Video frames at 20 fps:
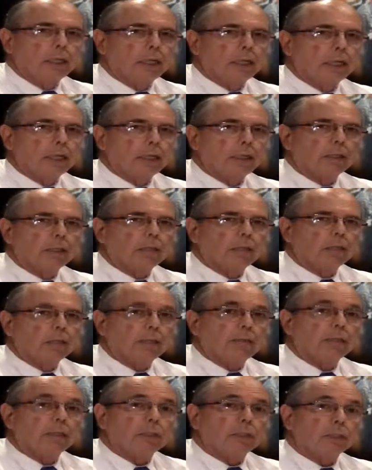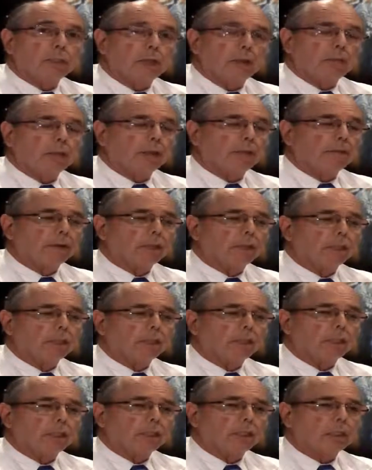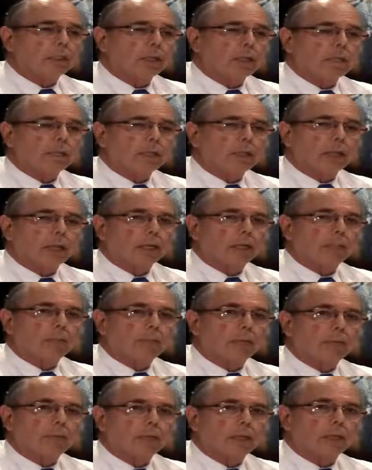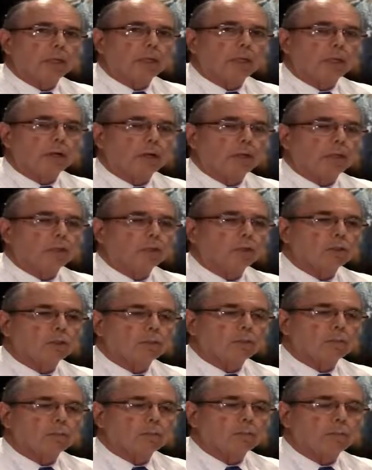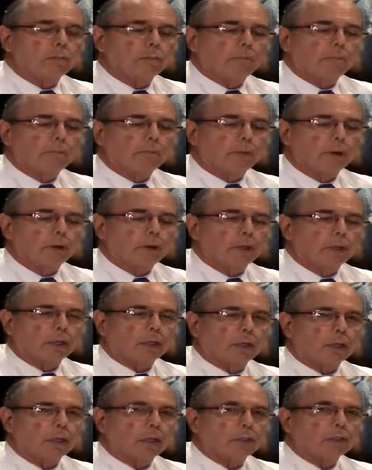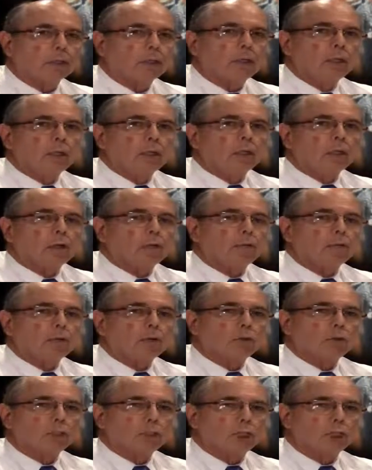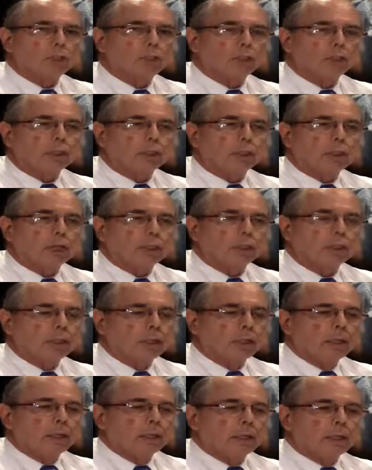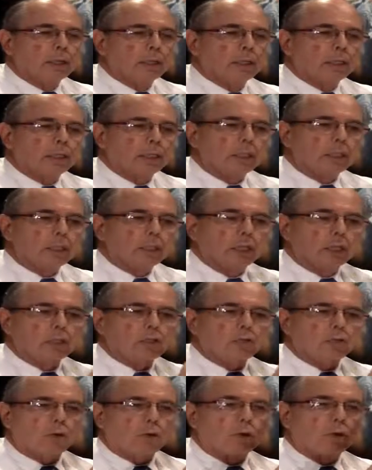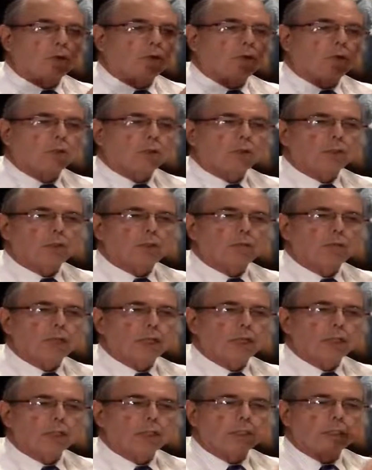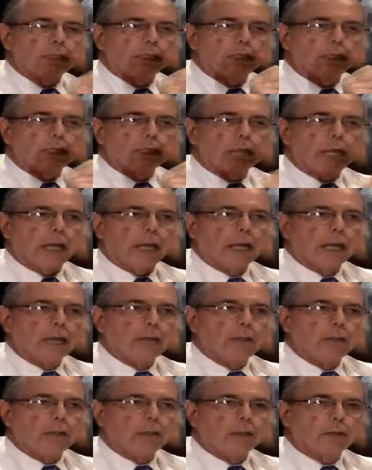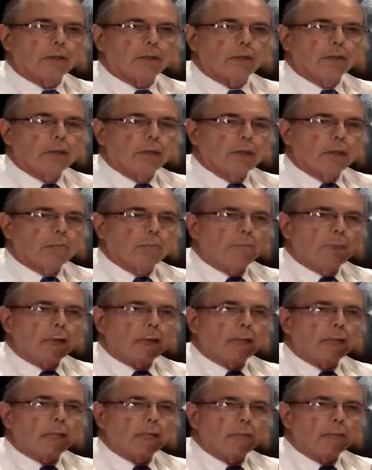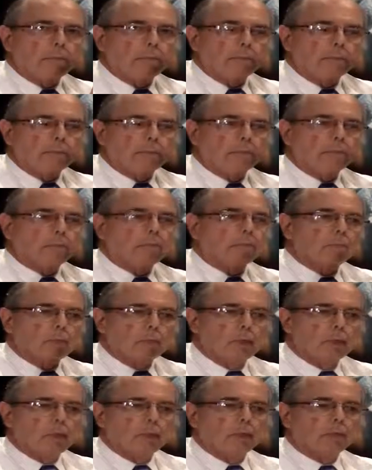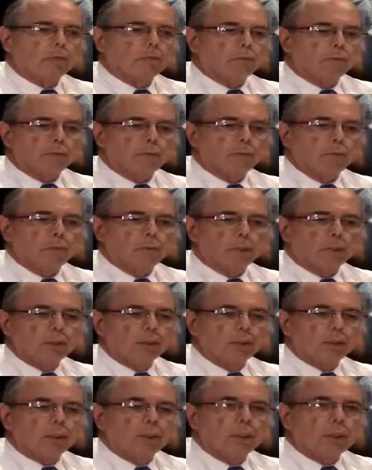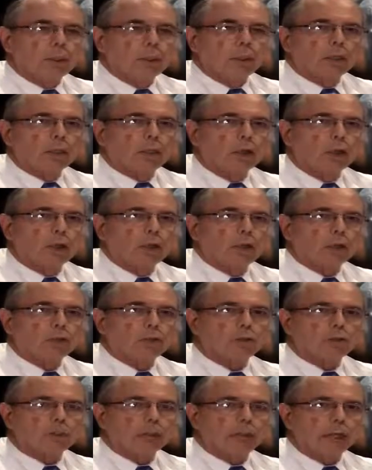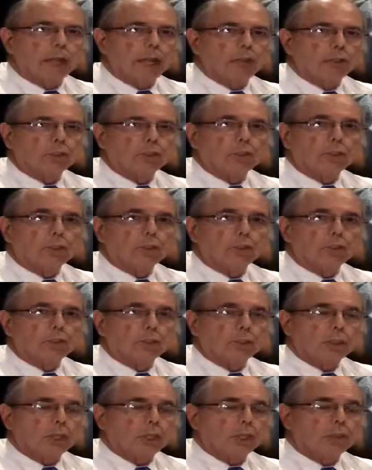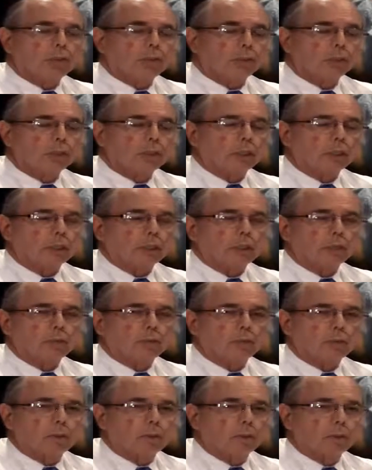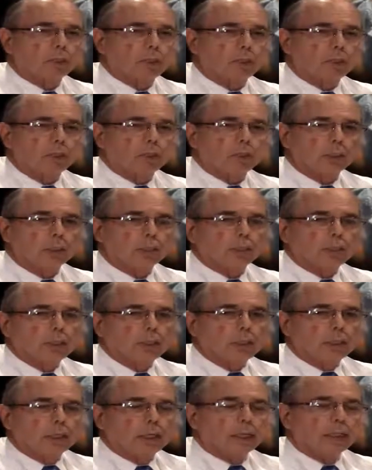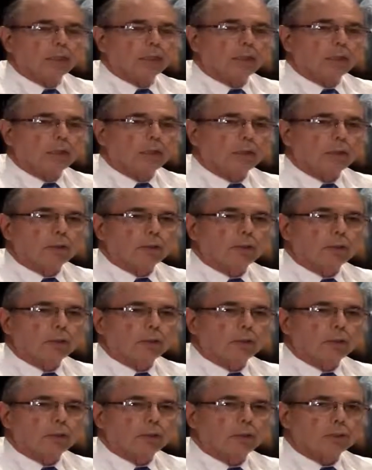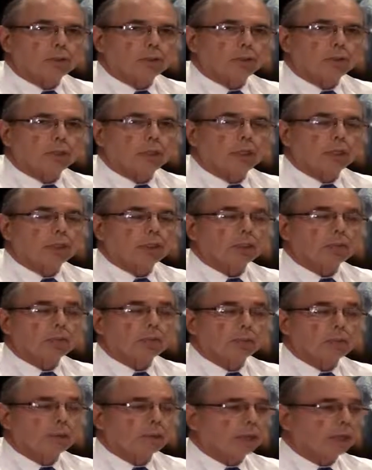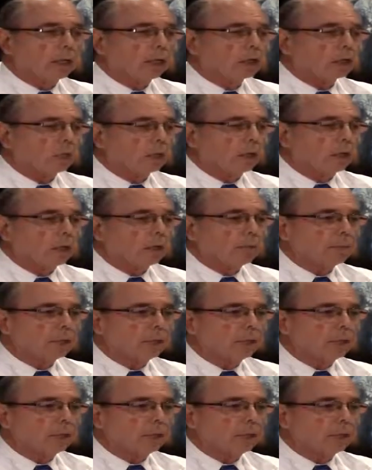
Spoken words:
And there's even some evidence that Demodex may be a cause or part of the cause of rosacea, that as these things crawl across your face and then die, their body fluids cause a reaction on your skin which could lead to rosacea. And so there's some studies have shown that as well.